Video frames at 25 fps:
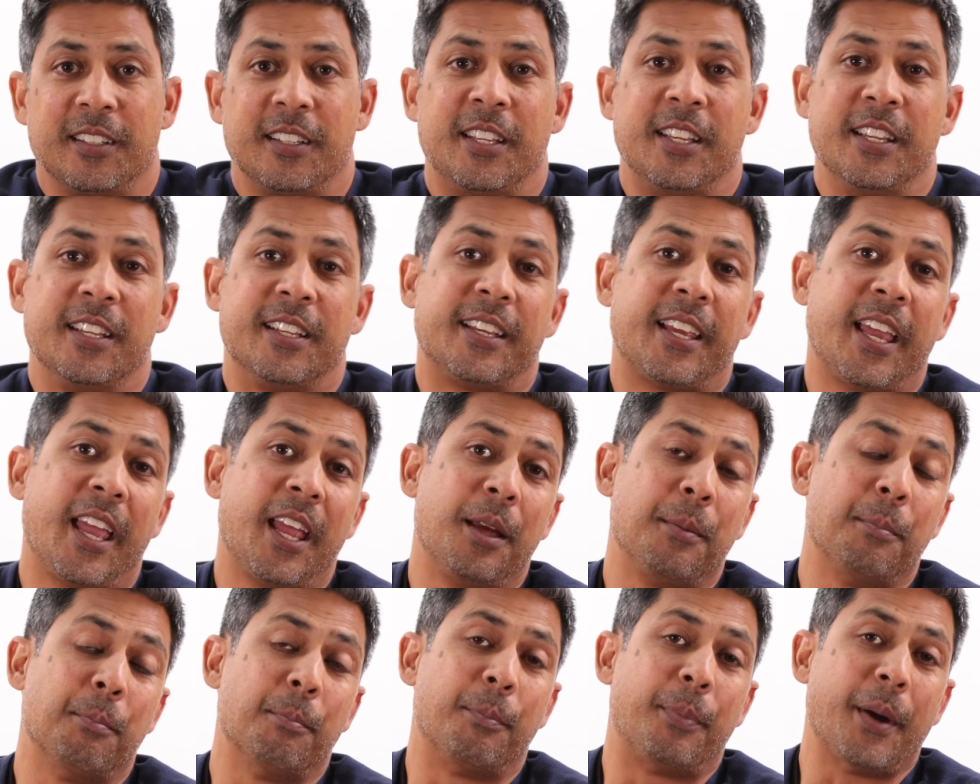He
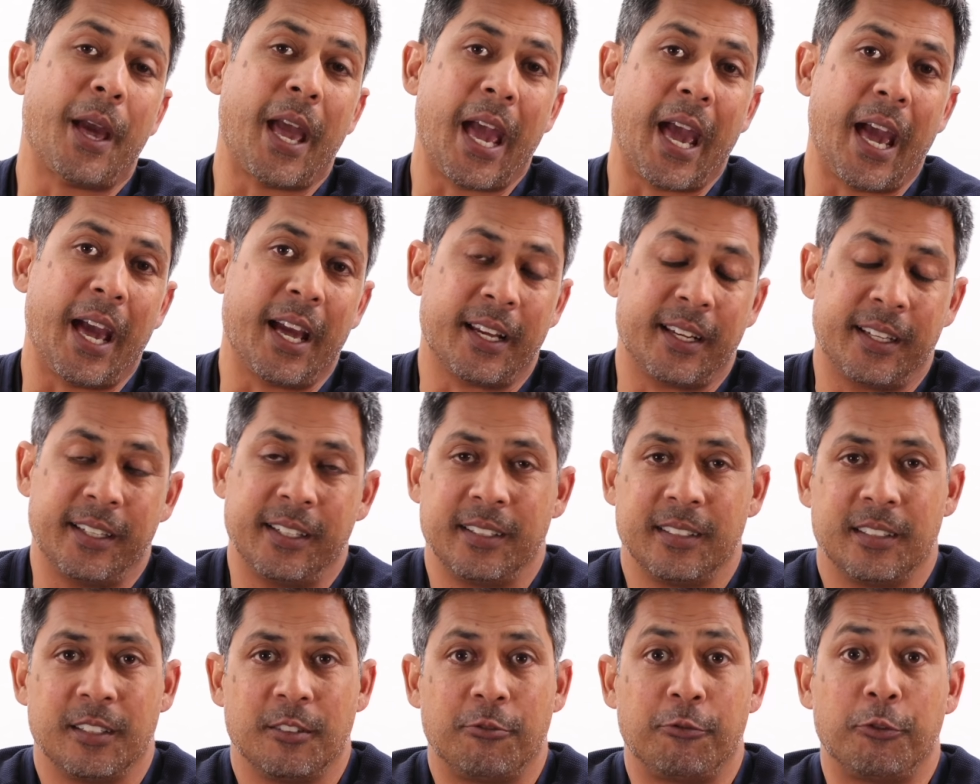came back,
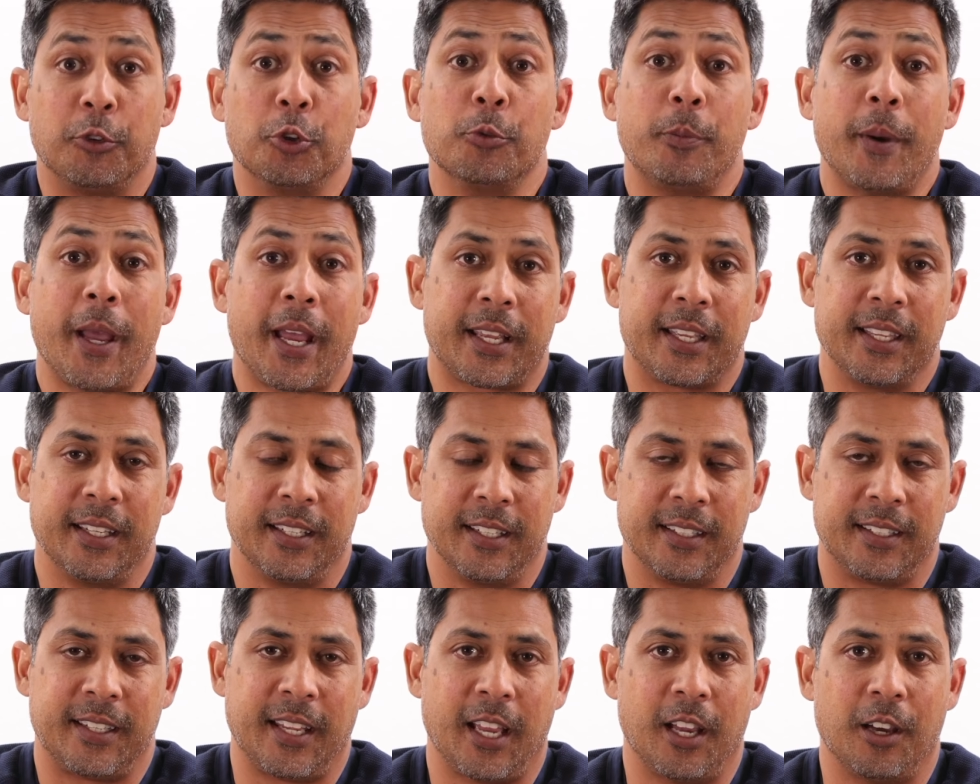flew back
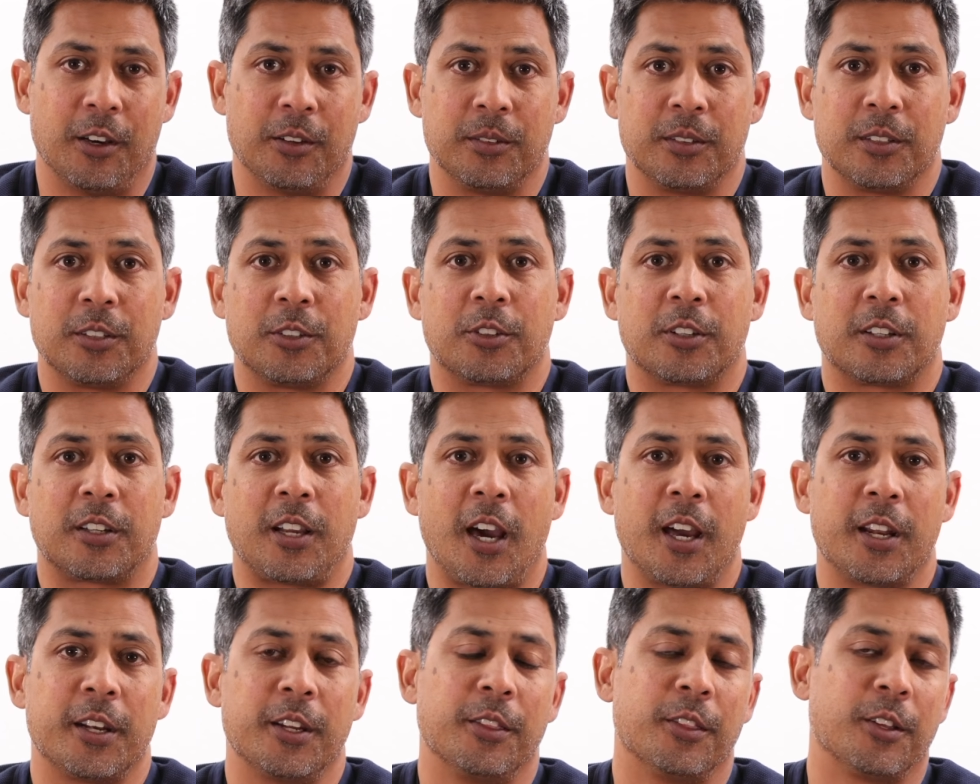into town,
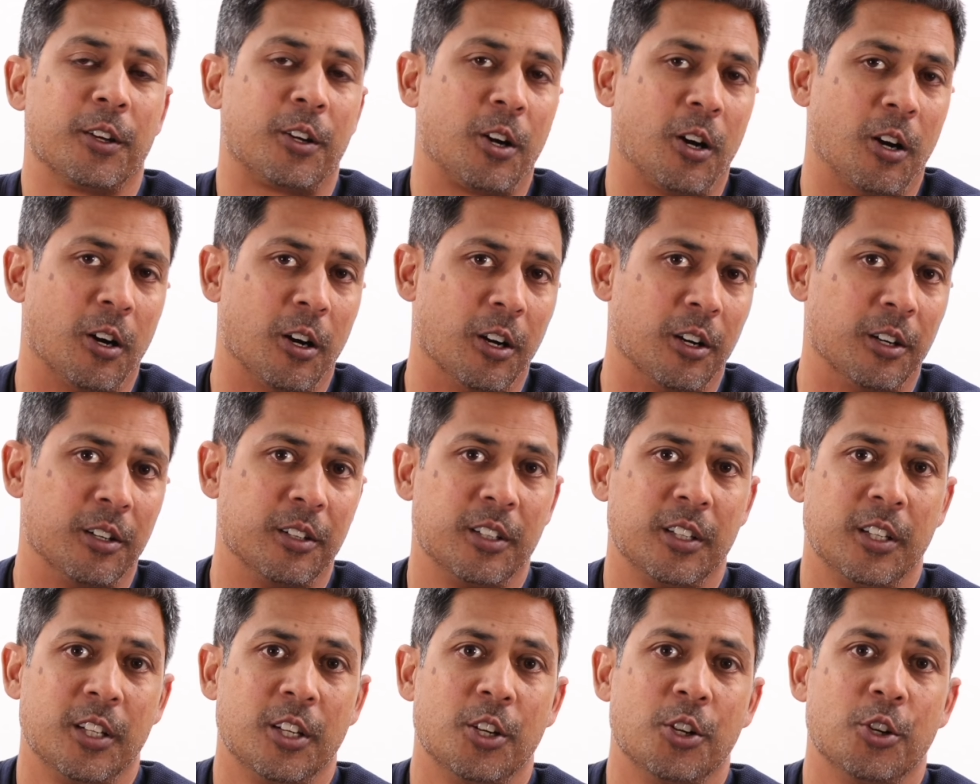got in the car,
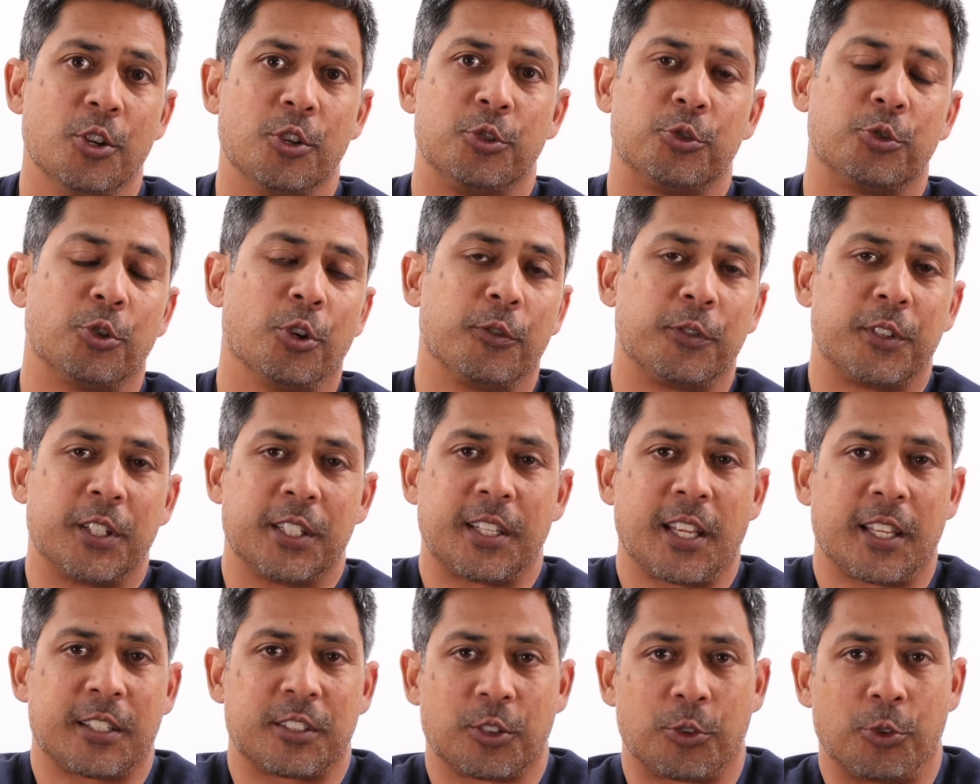drove to
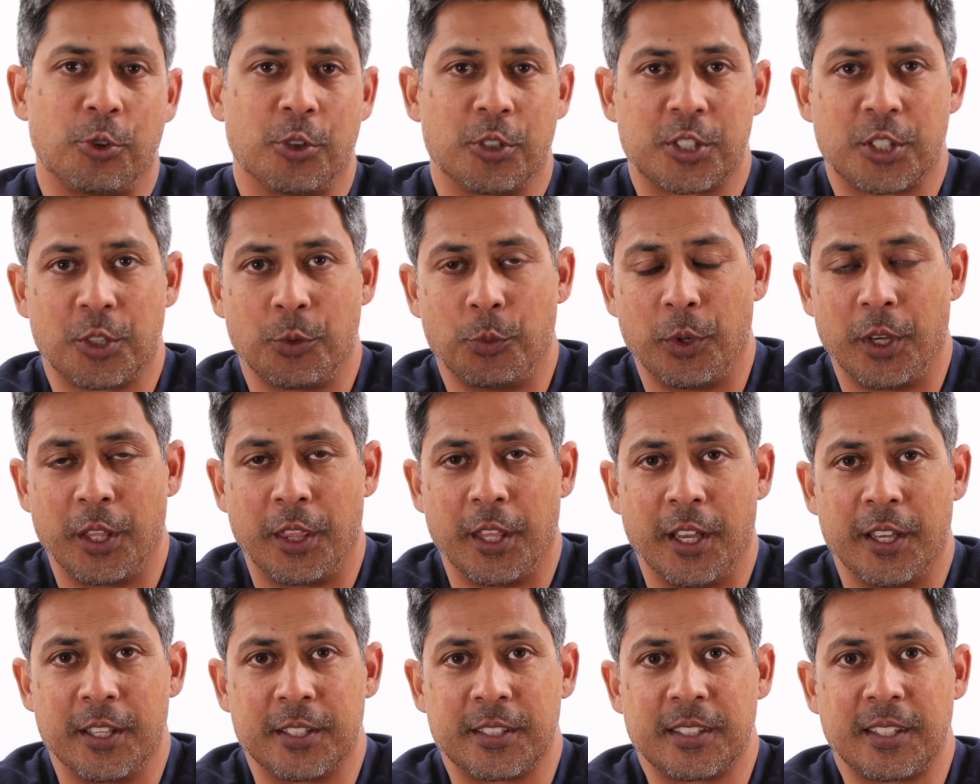Tesla Corsa with
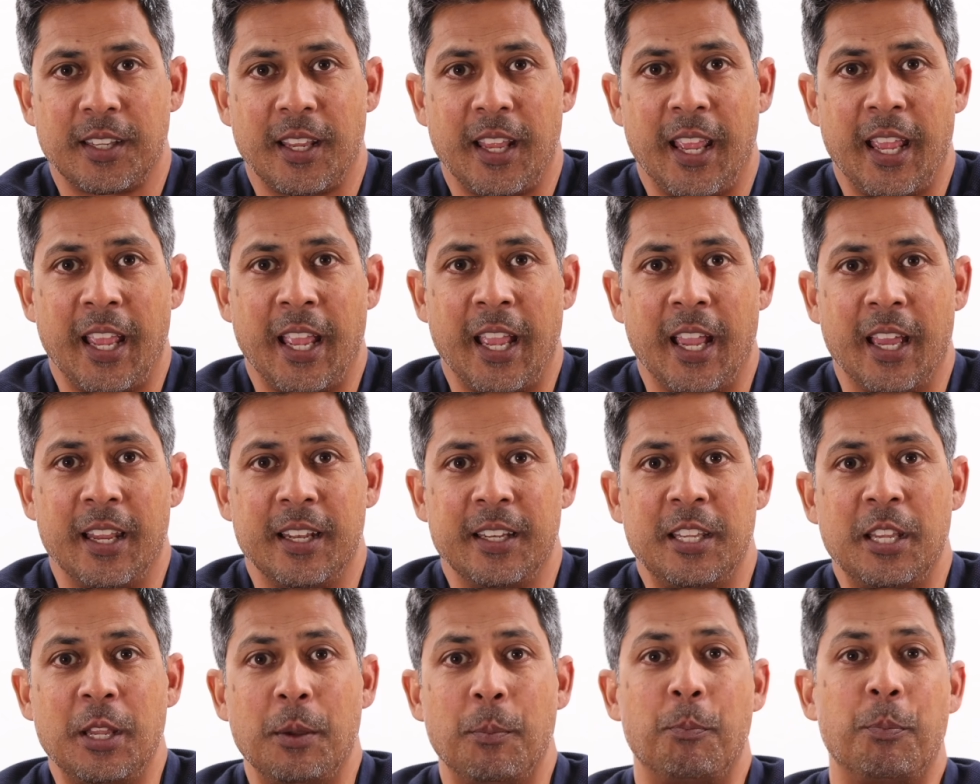us, and
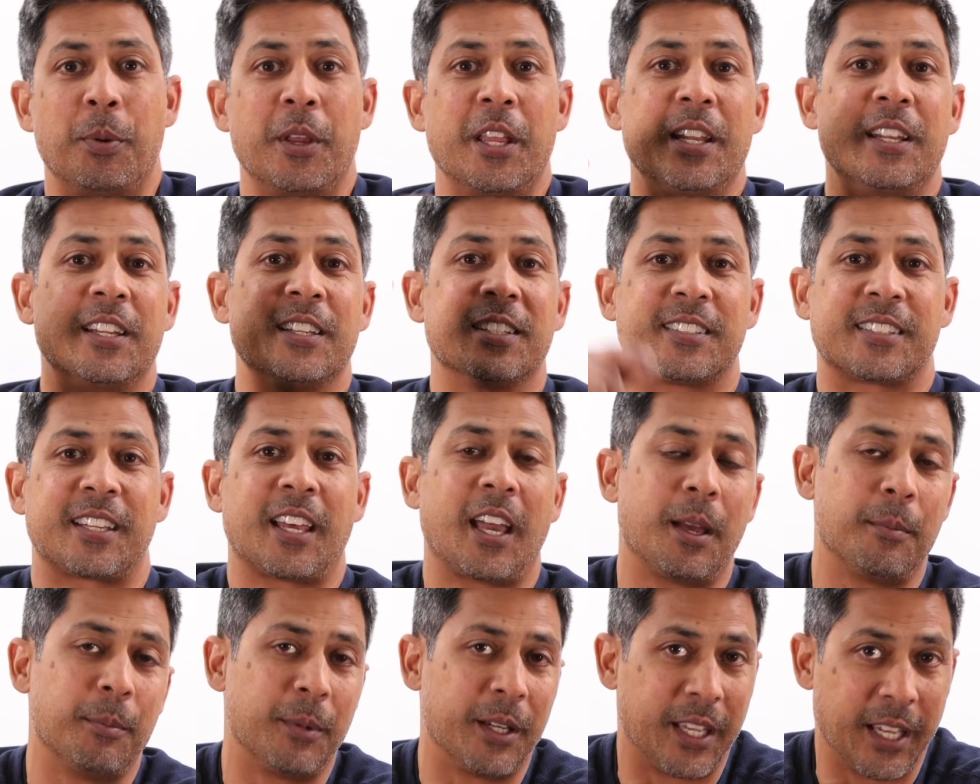he beat his
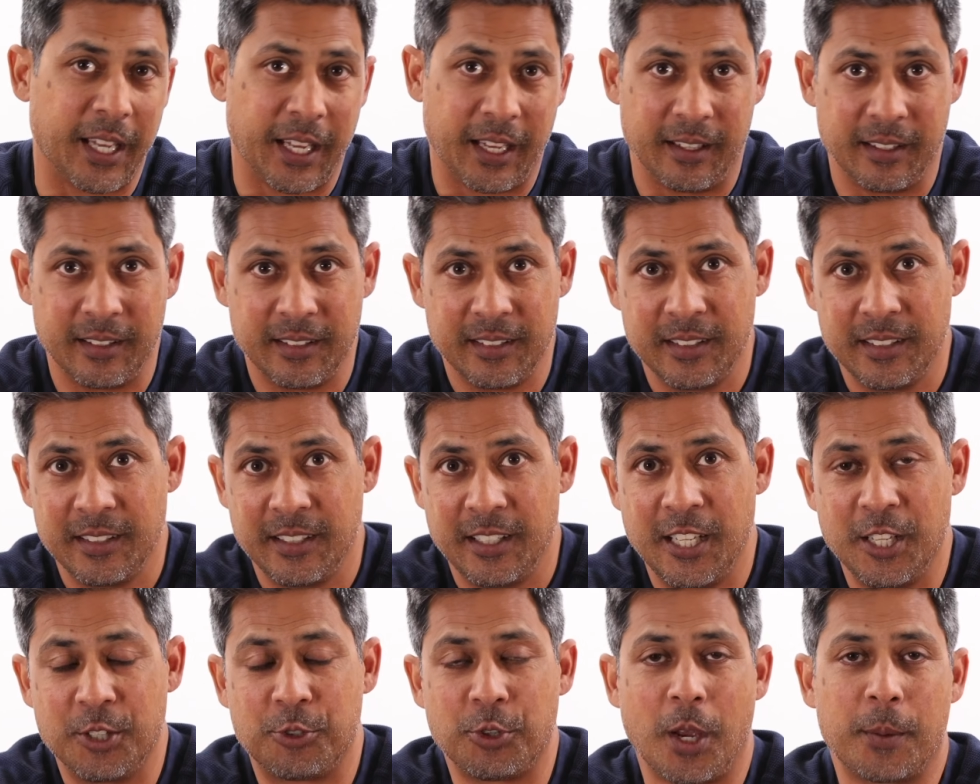time again.
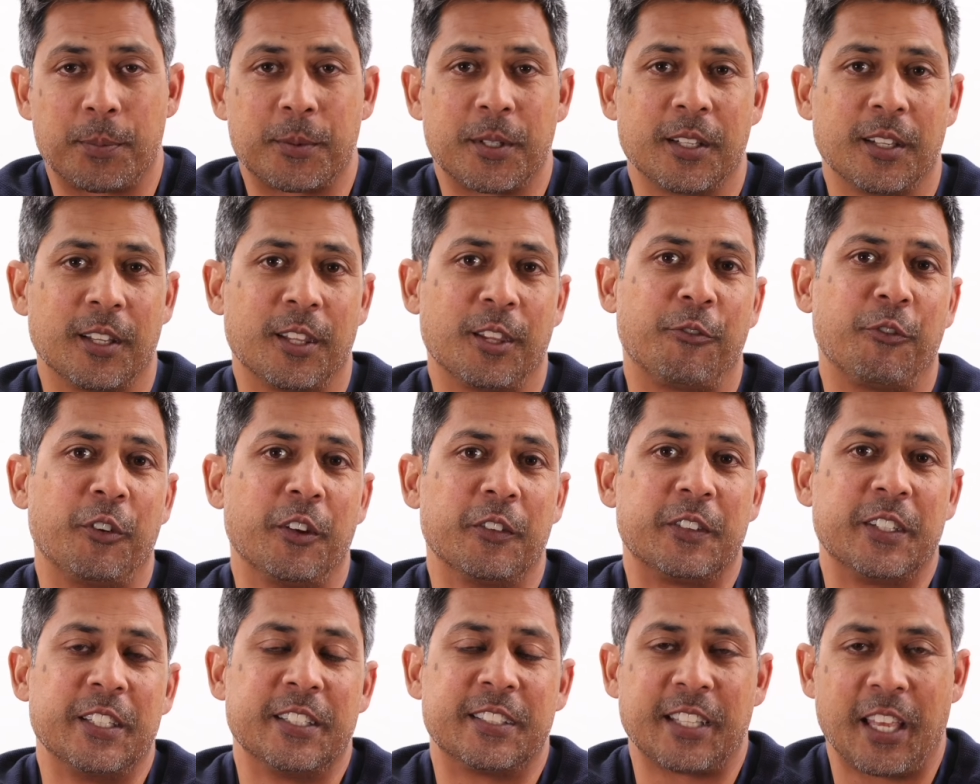He dropped into the
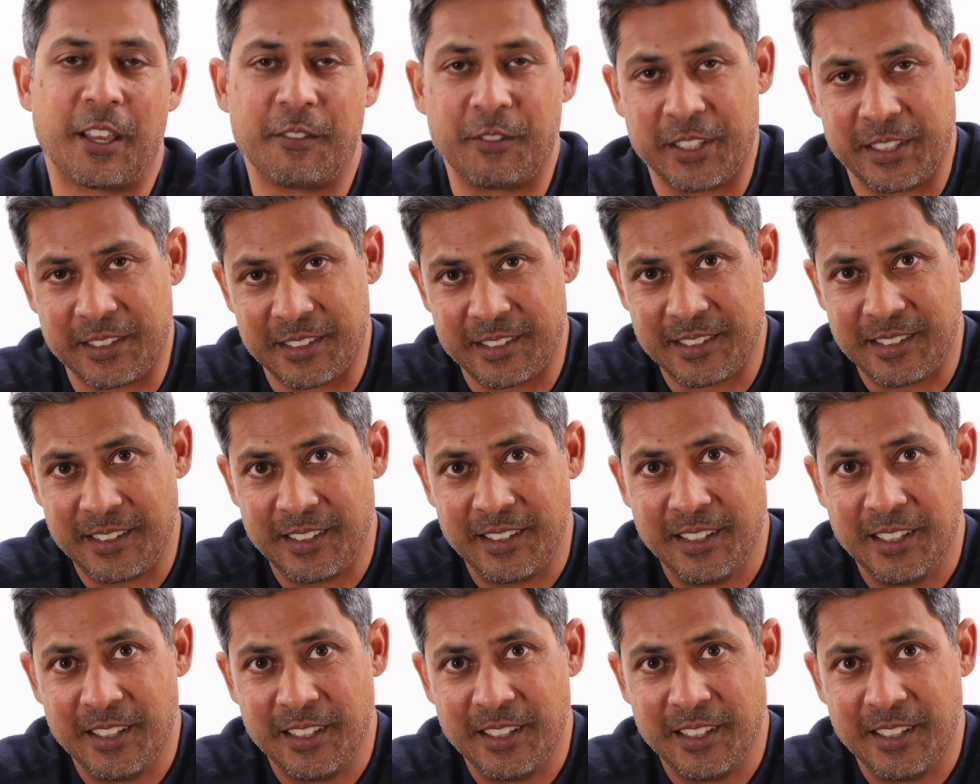57s.